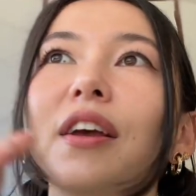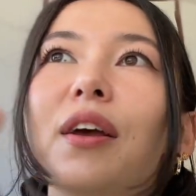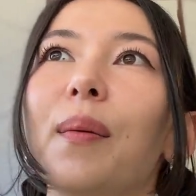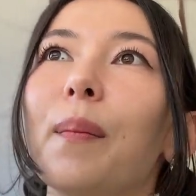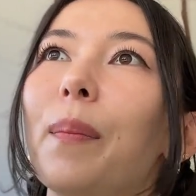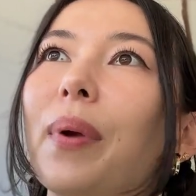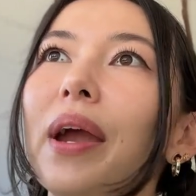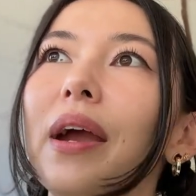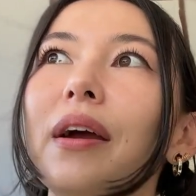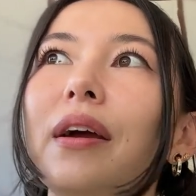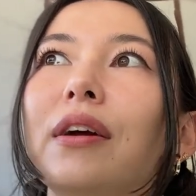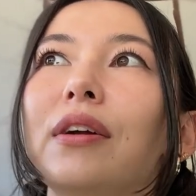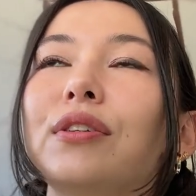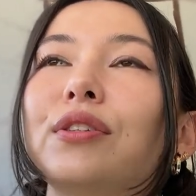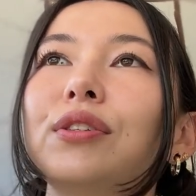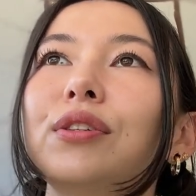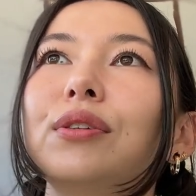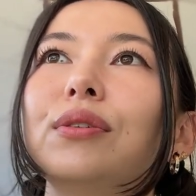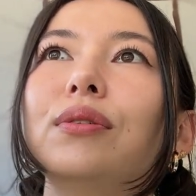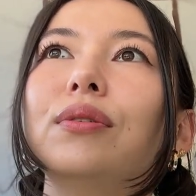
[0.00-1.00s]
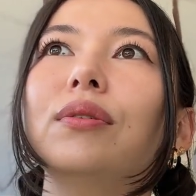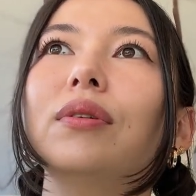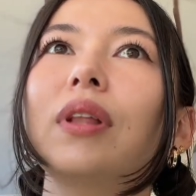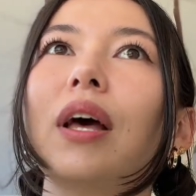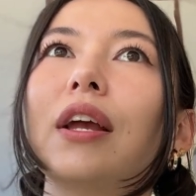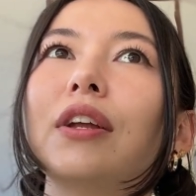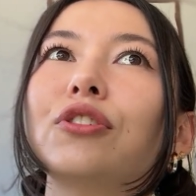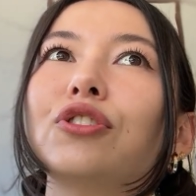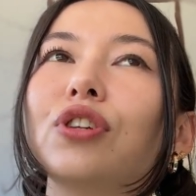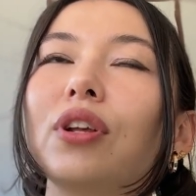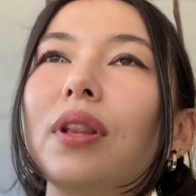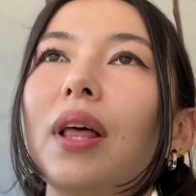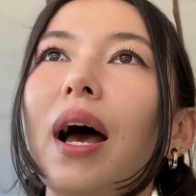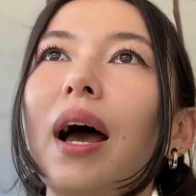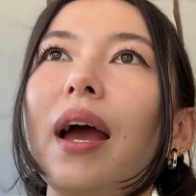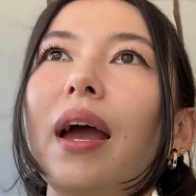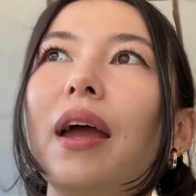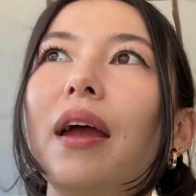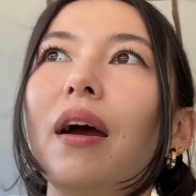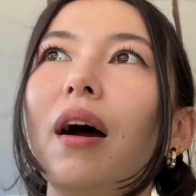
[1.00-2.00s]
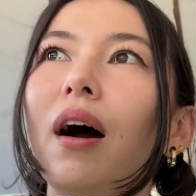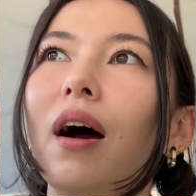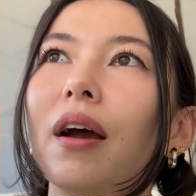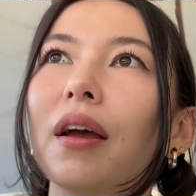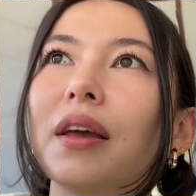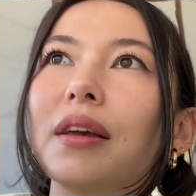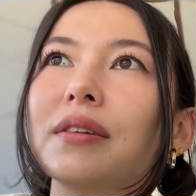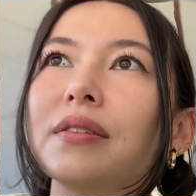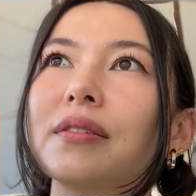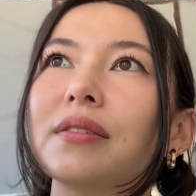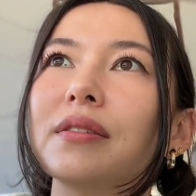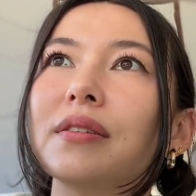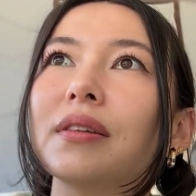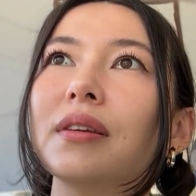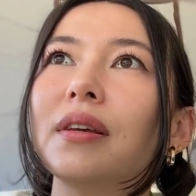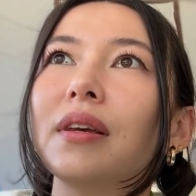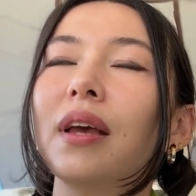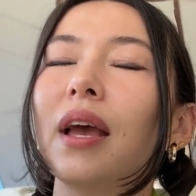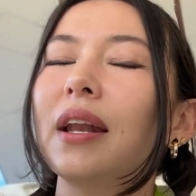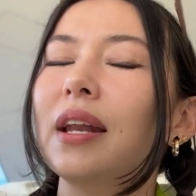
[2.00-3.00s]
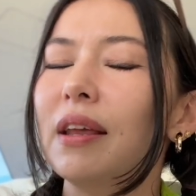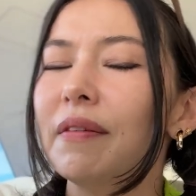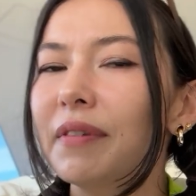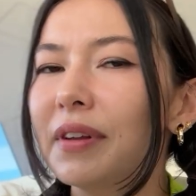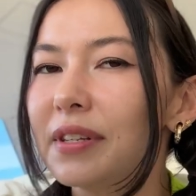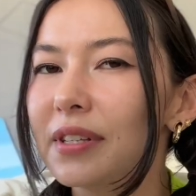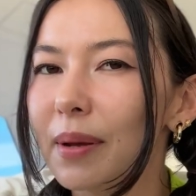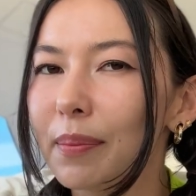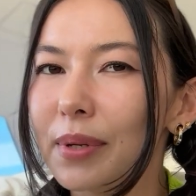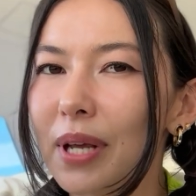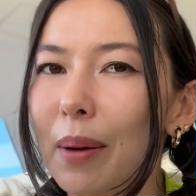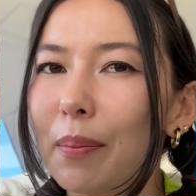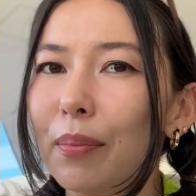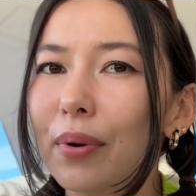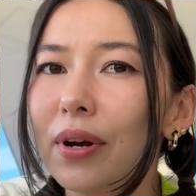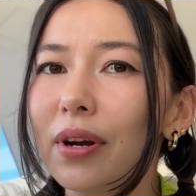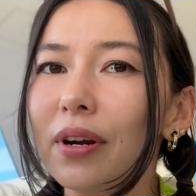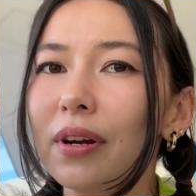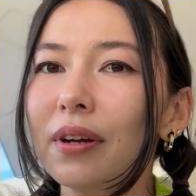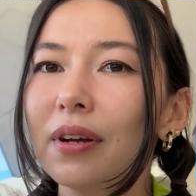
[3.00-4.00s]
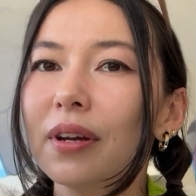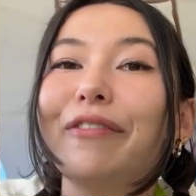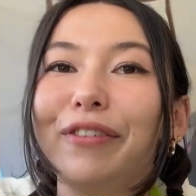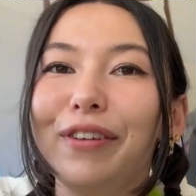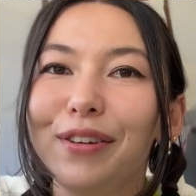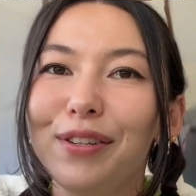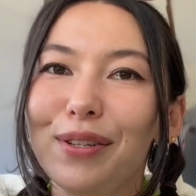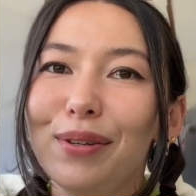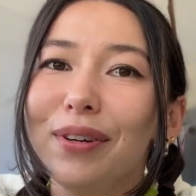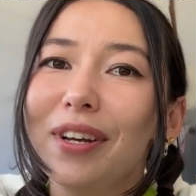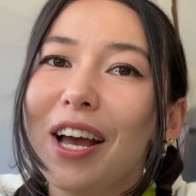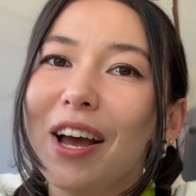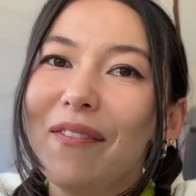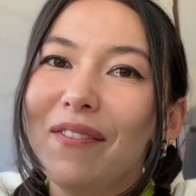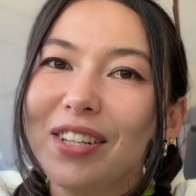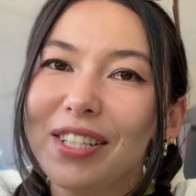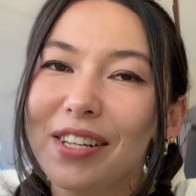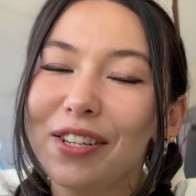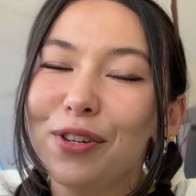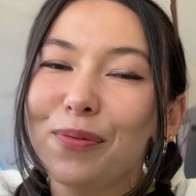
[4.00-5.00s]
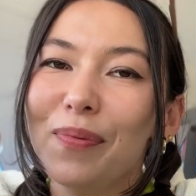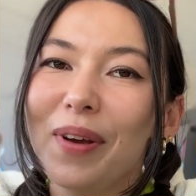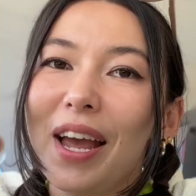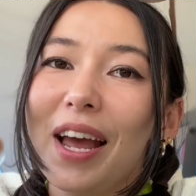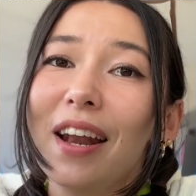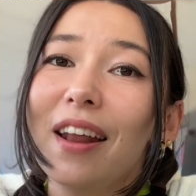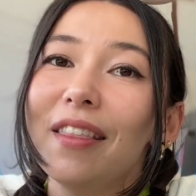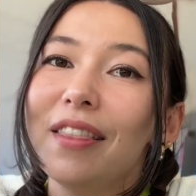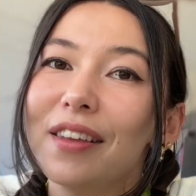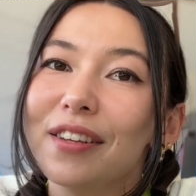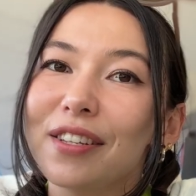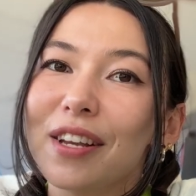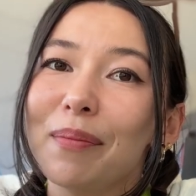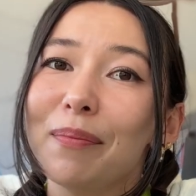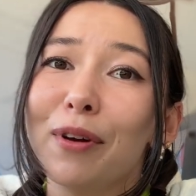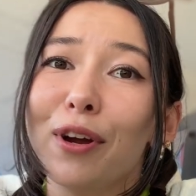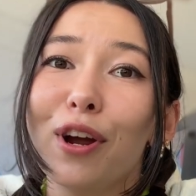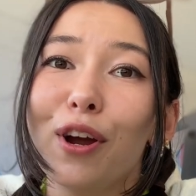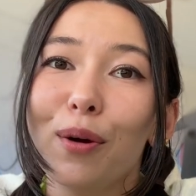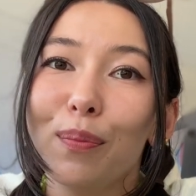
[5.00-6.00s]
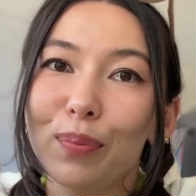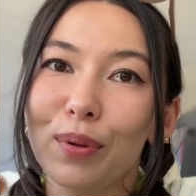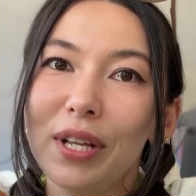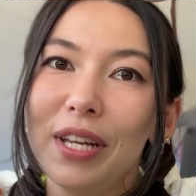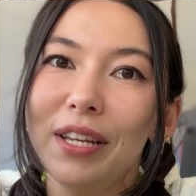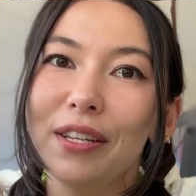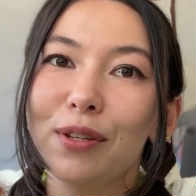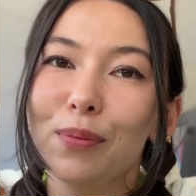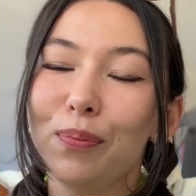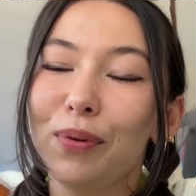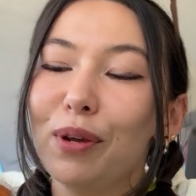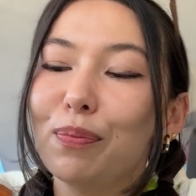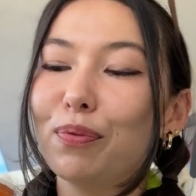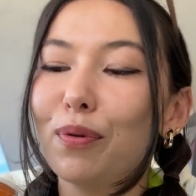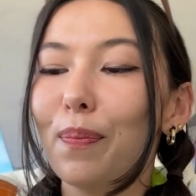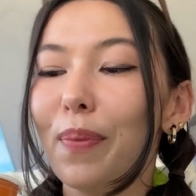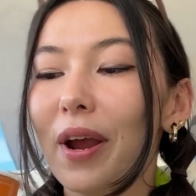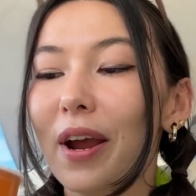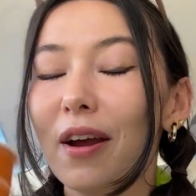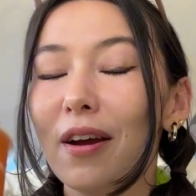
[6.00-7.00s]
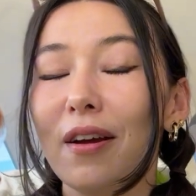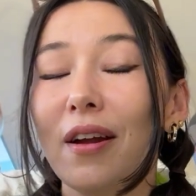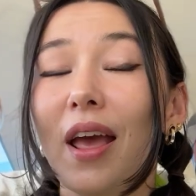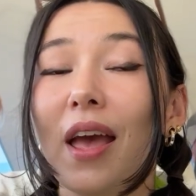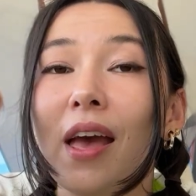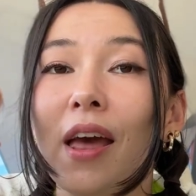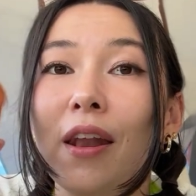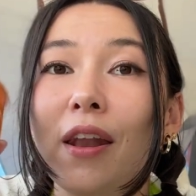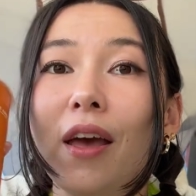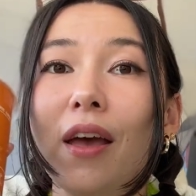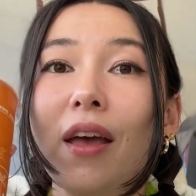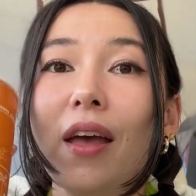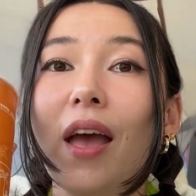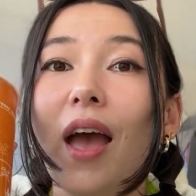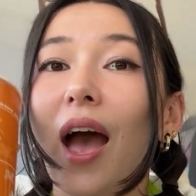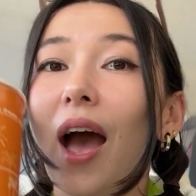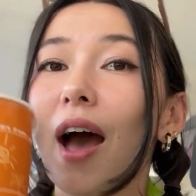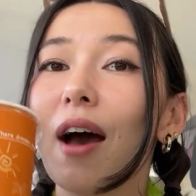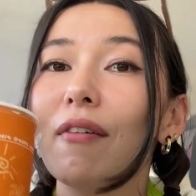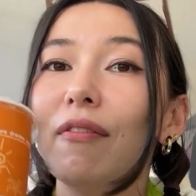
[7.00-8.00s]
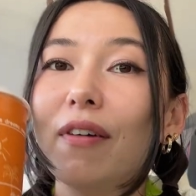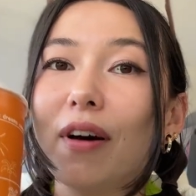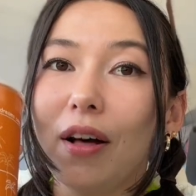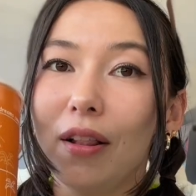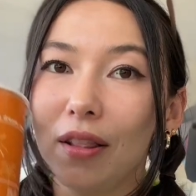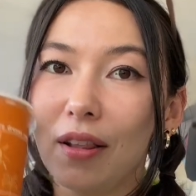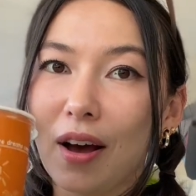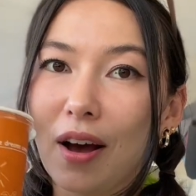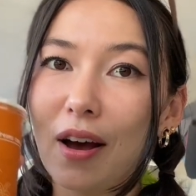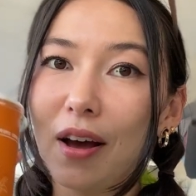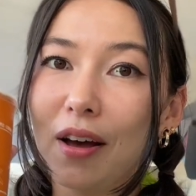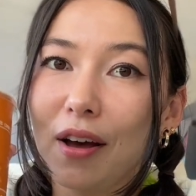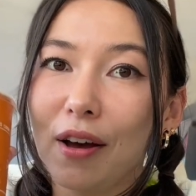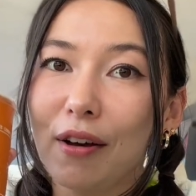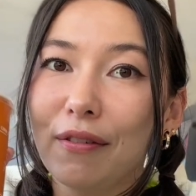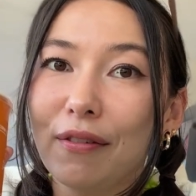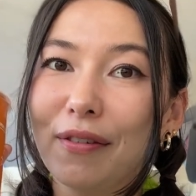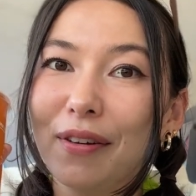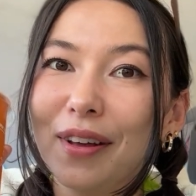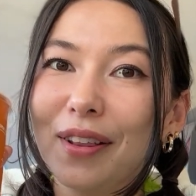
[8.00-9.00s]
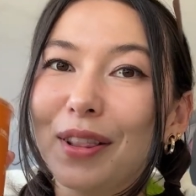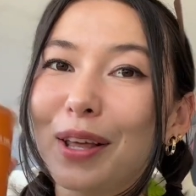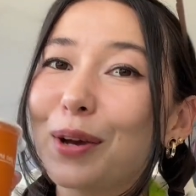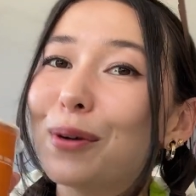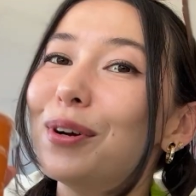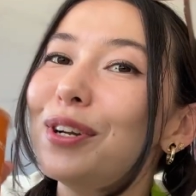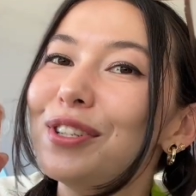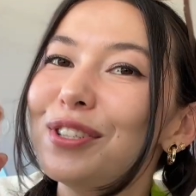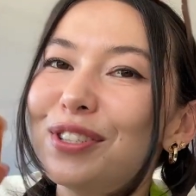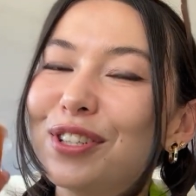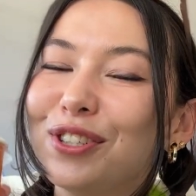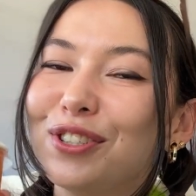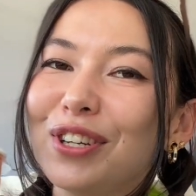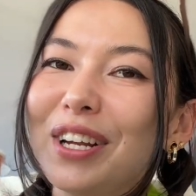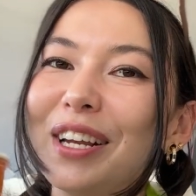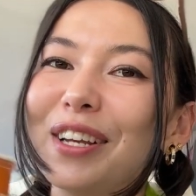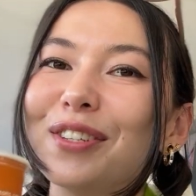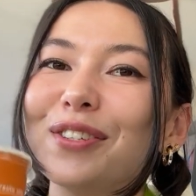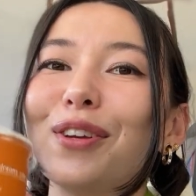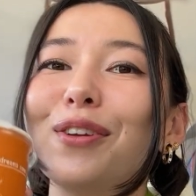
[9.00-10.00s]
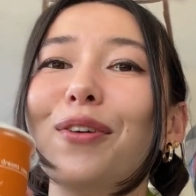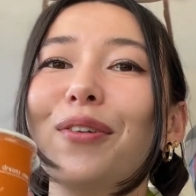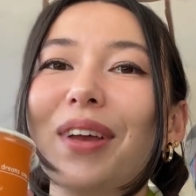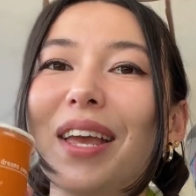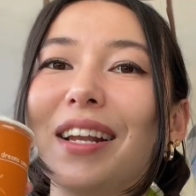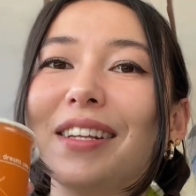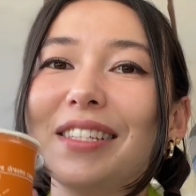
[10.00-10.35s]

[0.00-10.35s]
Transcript: compare to like July, August, and even September. If you do come to Japan in the summer, please be prepared and have a lot of liquids to drink so you don't get